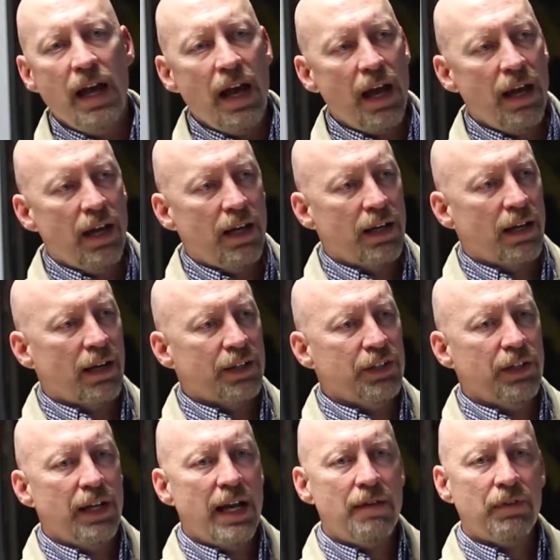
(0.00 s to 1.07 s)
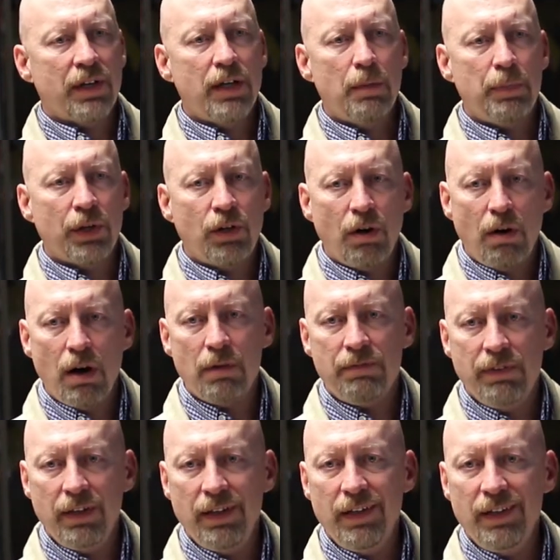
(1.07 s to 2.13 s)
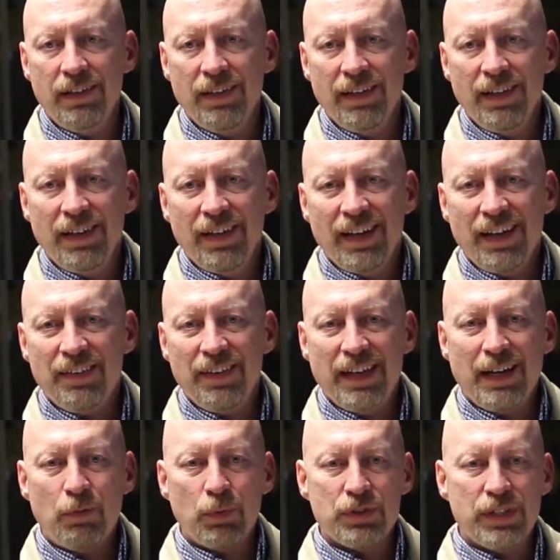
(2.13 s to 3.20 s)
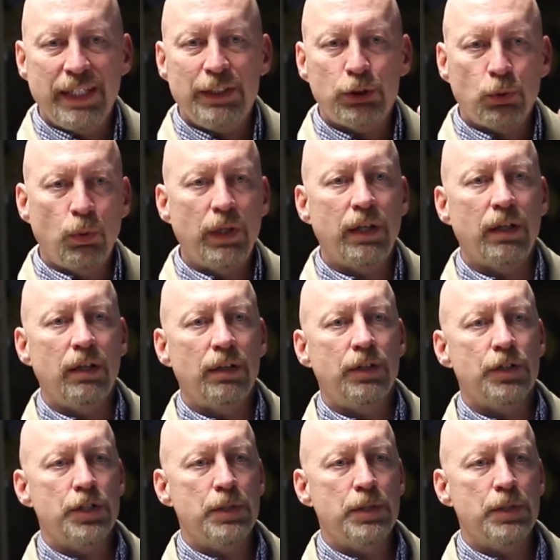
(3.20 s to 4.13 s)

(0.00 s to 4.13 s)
And you'd have a cup of coffee, and that was a trigger to